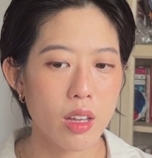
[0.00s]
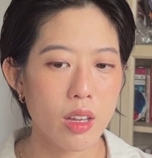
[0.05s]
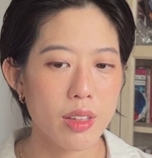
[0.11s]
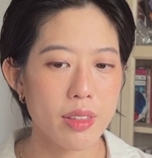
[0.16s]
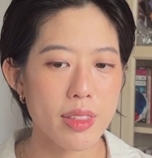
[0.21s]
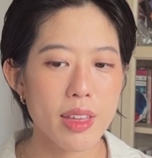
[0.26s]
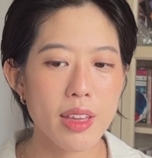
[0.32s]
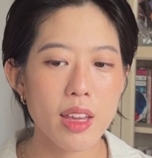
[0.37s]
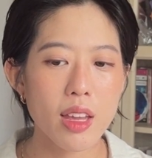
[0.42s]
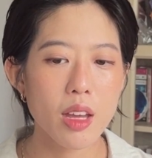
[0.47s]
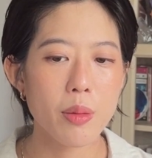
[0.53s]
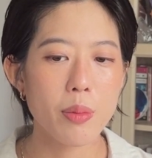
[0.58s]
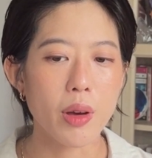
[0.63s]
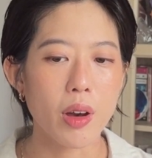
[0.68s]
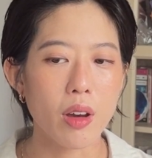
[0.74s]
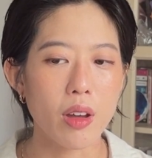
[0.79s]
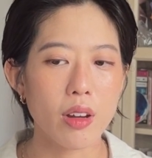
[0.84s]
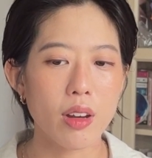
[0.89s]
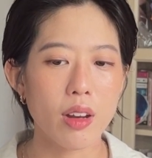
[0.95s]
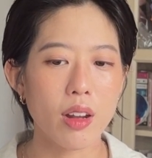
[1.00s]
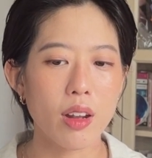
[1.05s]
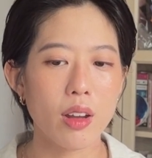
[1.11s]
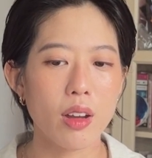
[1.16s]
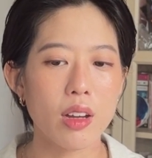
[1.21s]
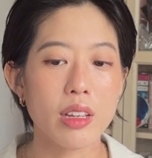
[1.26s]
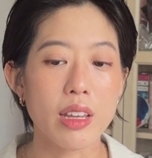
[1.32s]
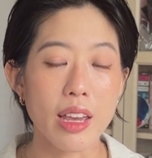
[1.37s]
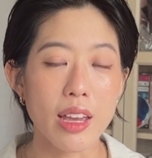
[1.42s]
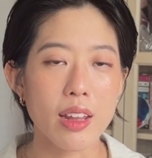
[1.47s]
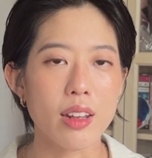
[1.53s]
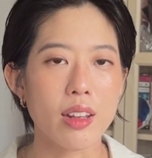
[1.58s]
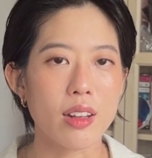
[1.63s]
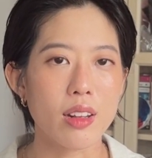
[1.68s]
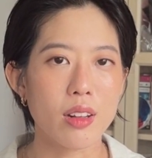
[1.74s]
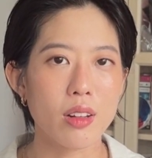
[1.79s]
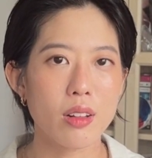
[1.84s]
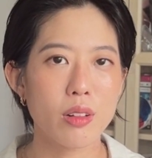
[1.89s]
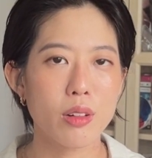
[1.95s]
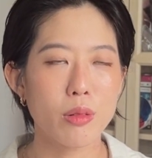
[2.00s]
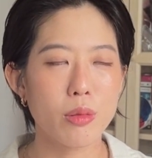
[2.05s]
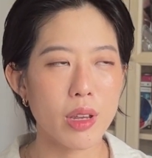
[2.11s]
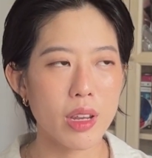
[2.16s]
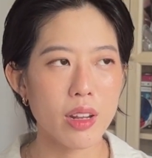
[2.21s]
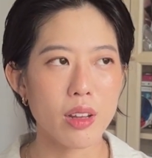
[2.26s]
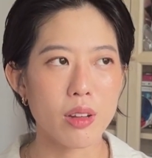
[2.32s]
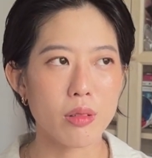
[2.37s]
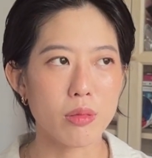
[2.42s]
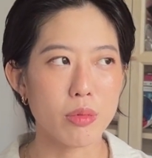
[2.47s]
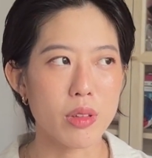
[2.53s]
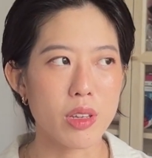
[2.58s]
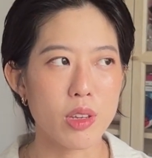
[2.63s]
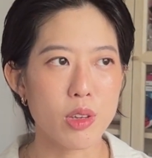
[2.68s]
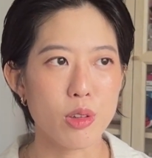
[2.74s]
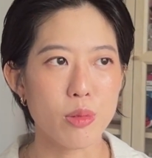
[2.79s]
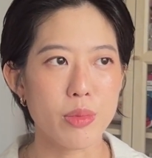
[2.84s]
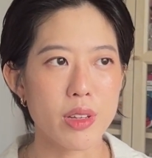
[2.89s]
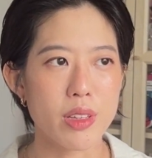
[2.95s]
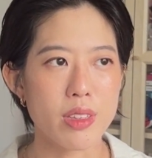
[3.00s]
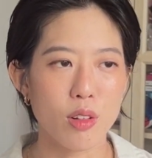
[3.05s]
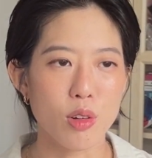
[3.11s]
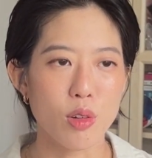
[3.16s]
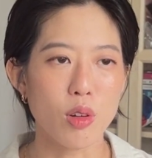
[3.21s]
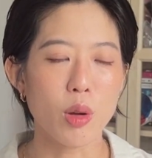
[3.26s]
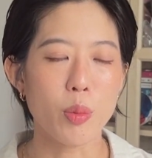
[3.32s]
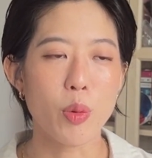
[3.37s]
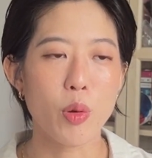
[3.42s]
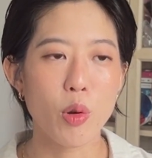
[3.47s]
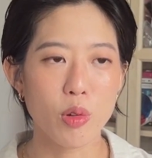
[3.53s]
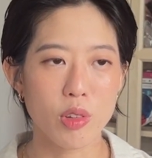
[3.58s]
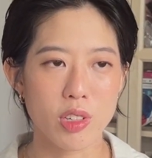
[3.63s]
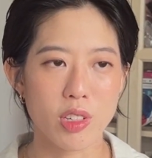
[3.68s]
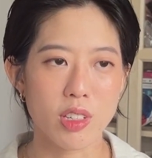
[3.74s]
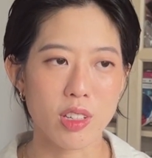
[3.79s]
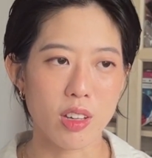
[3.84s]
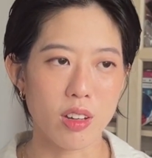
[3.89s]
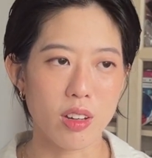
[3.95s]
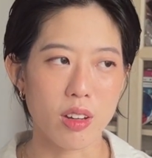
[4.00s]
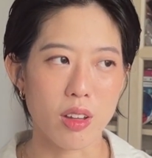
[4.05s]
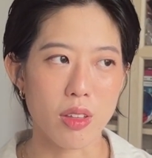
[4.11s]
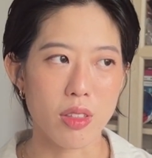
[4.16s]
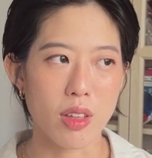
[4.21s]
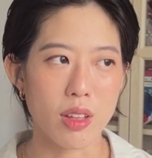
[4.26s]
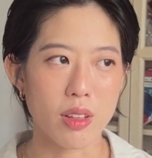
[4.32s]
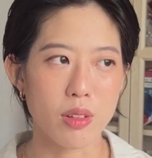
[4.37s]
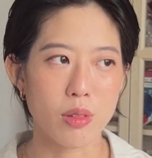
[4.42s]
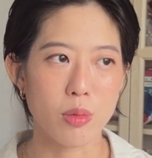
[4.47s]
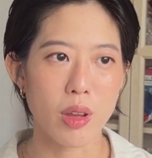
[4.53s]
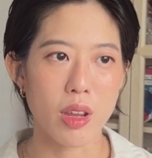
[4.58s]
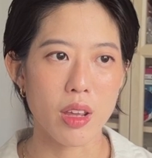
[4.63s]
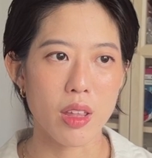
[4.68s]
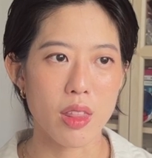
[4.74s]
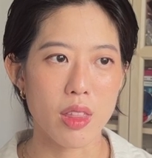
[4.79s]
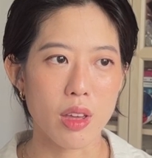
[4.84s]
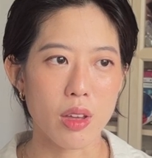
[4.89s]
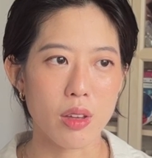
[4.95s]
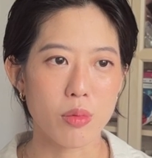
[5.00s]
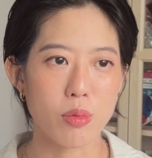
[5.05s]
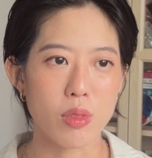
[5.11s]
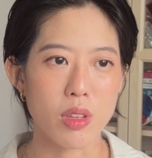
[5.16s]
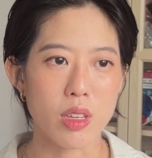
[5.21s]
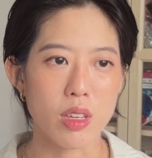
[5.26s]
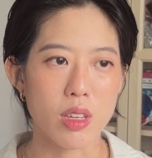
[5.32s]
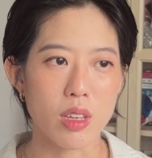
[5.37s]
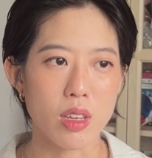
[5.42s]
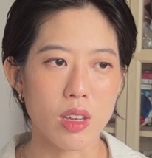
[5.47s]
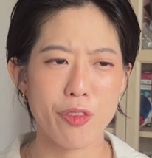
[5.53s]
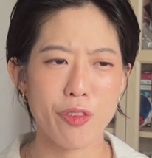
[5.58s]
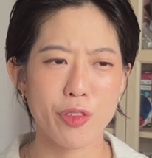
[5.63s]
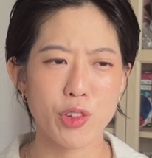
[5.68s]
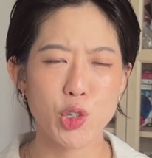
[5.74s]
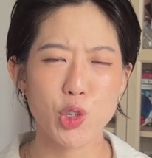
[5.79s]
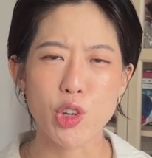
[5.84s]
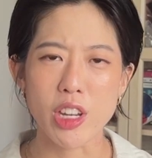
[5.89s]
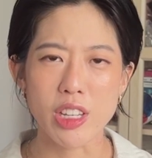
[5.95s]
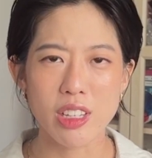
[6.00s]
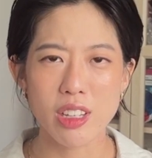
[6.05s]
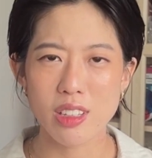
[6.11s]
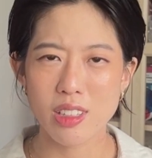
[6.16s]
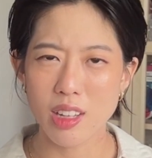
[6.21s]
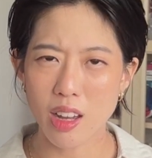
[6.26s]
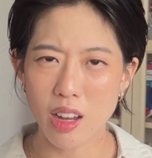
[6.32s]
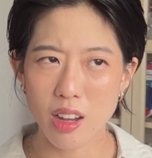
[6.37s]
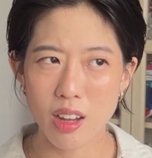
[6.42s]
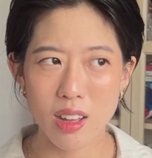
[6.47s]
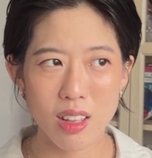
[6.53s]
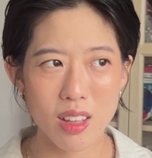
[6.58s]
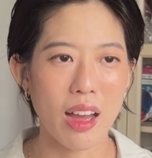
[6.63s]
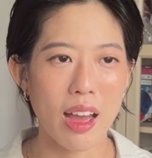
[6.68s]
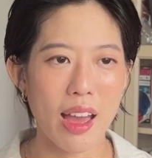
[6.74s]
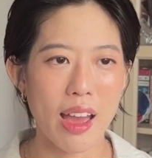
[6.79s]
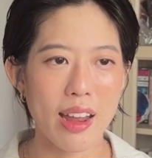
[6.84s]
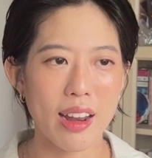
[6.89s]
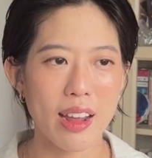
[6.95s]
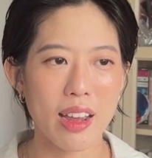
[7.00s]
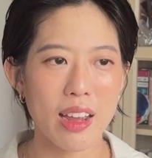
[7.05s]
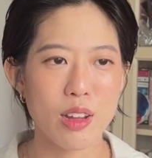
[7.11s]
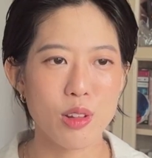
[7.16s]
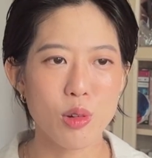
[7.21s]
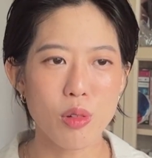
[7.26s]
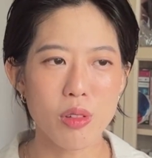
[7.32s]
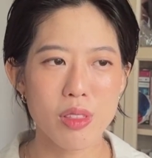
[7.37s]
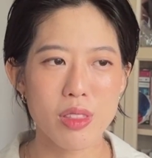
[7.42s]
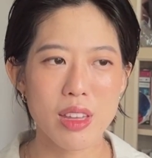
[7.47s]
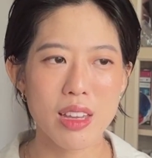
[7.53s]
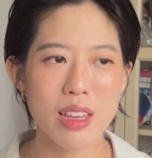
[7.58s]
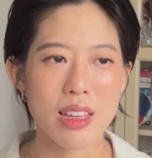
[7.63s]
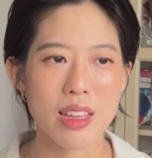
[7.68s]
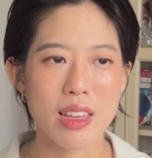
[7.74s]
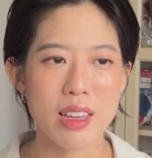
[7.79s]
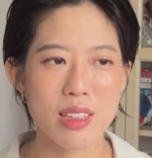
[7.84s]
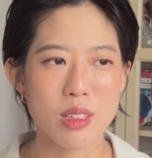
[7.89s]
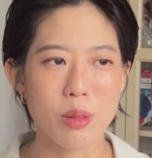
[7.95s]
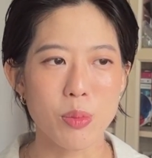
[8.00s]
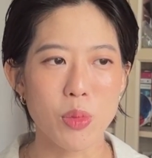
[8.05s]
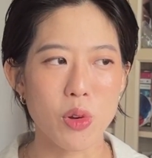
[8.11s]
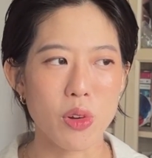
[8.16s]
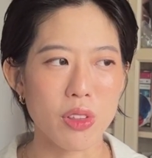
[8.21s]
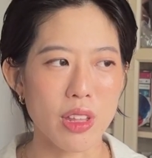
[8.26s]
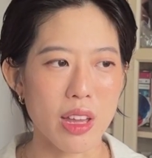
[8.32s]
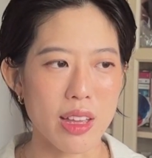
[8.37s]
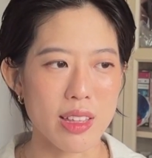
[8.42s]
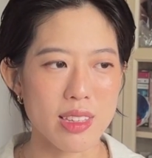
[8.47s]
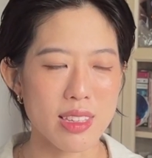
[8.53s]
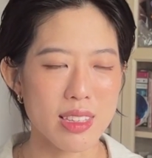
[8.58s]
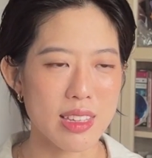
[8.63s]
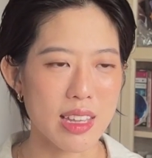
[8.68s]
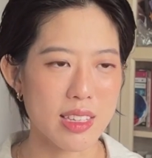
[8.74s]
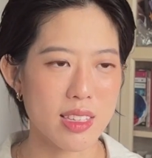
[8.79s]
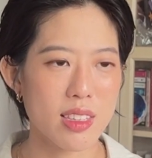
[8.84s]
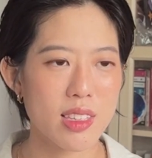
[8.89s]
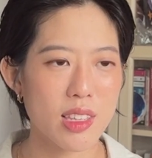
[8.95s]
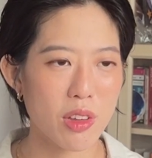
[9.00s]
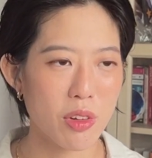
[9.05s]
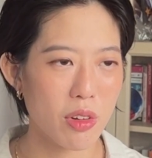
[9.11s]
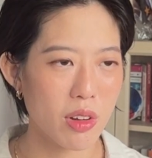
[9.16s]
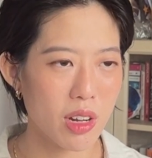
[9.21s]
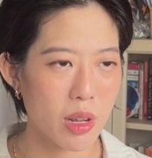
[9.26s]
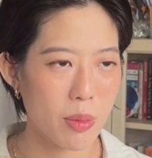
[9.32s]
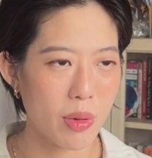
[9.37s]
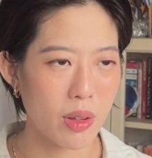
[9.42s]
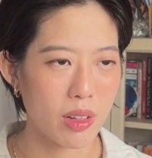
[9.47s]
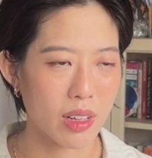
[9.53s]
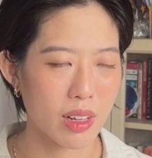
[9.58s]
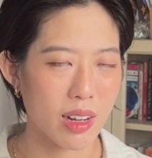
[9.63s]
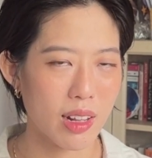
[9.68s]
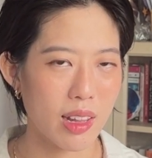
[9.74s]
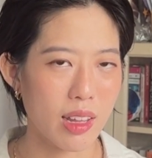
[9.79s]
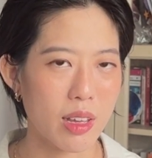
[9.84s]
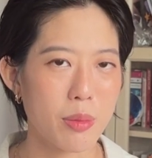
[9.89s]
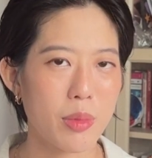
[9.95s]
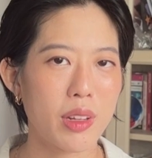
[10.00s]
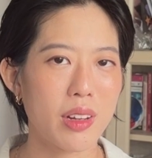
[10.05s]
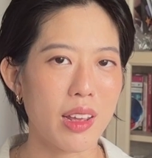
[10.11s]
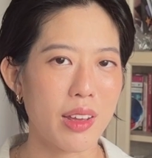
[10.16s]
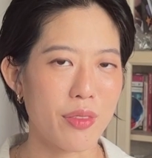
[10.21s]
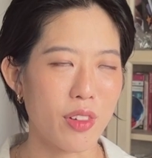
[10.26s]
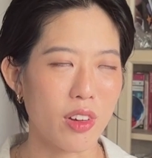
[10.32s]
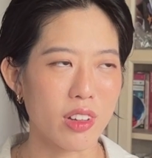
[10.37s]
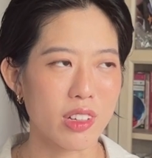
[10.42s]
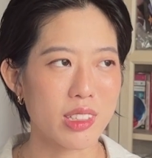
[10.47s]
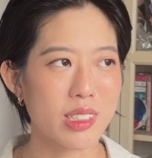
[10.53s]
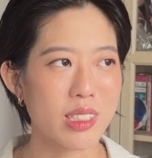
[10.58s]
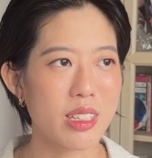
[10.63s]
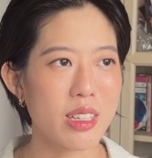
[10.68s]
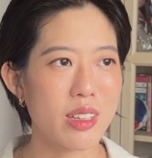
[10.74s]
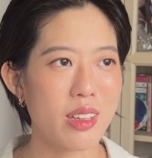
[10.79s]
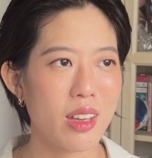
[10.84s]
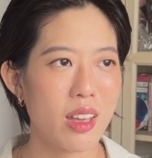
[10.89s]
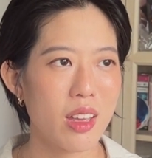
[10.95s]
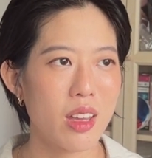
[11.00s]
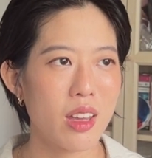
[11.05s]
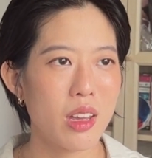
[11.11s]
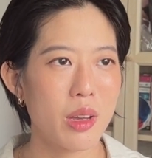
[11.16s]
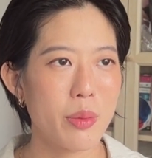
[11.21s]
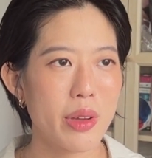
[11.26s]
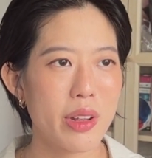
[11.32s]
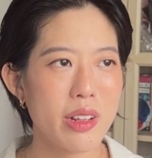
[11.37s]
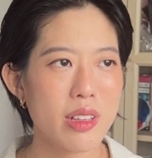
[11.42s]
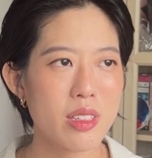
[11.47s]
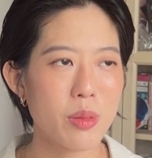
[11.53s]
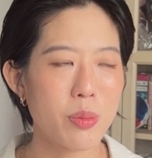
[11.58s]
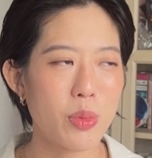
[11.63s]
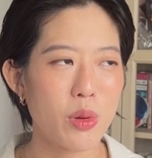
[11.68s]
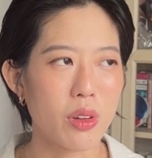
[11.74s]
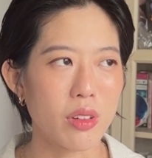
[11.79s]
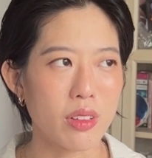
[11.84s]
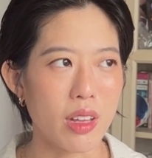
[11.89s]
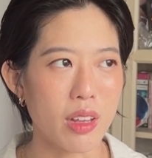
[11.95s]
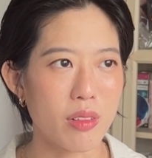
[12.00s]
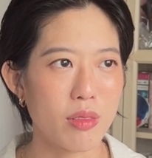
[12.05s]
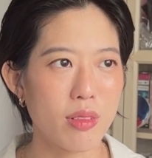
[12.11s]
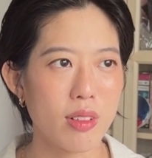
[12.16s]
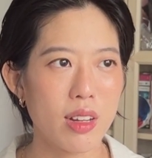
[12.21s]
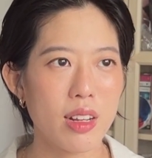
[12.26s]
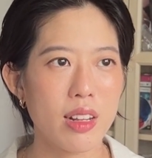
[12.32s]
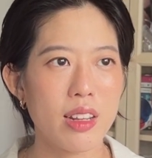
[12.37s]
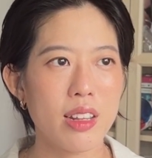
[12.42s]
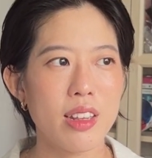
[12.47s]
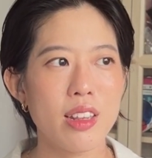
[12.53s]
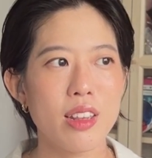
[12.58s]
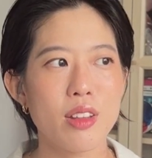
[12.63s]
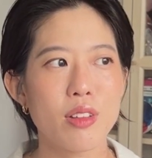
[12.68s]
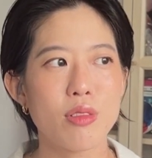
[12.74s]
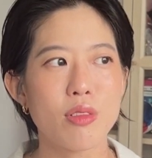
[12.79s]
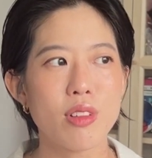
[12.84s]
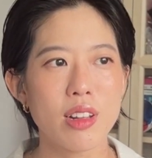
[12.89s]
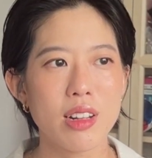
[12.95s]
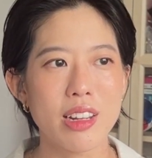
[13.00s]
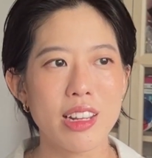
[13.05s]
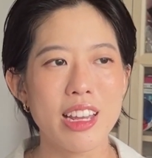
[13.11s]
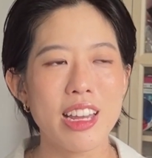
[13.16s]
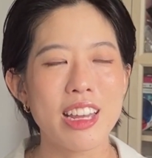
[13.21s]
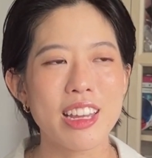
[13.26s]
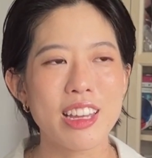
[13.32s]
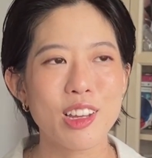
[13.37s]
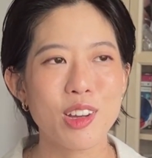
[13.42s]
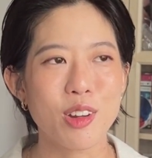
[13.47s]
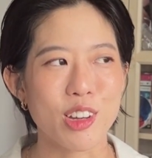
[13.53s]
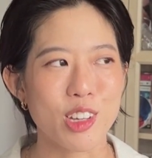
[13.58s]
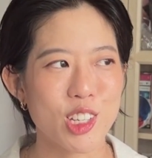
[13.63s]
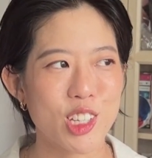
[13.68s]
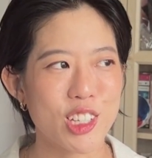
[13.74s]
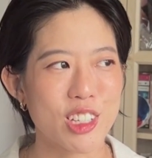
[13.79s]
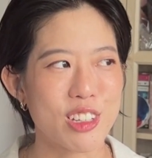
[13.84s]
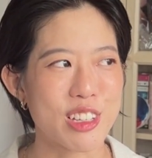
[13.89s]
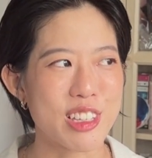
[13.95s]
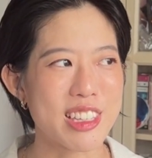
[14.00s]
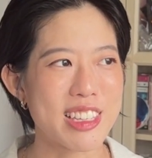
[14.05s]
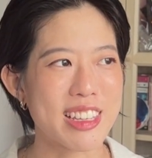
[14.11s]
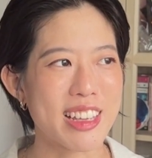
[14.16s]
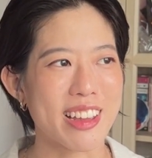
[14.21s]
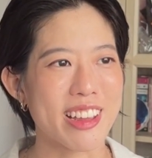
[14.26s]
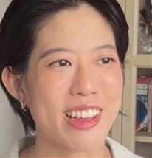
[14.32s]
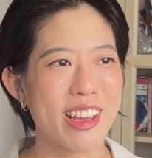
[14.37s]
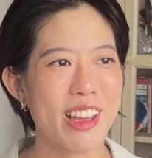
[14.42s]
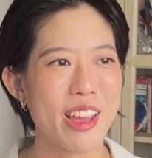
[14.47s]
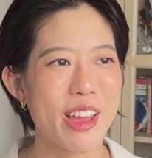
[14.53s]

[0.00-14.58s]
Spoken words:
thinking about, again, the way that we humans approach the earth and the way that we treated the earth. And I don't think it is a book that's necessarily about like climate advocacy, but it is a book that really, really questions like,